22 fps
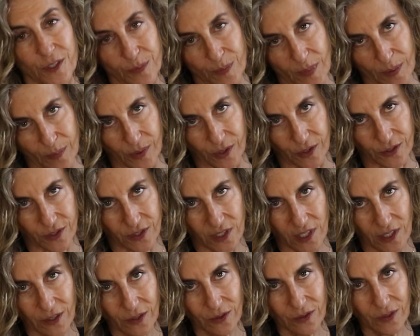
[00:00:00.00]
is my
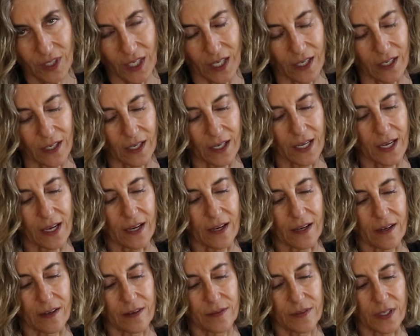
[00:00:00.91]
birthstone, and I
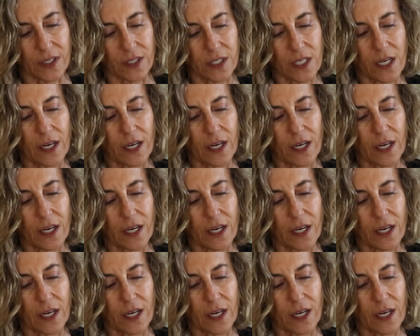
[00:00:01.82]
have a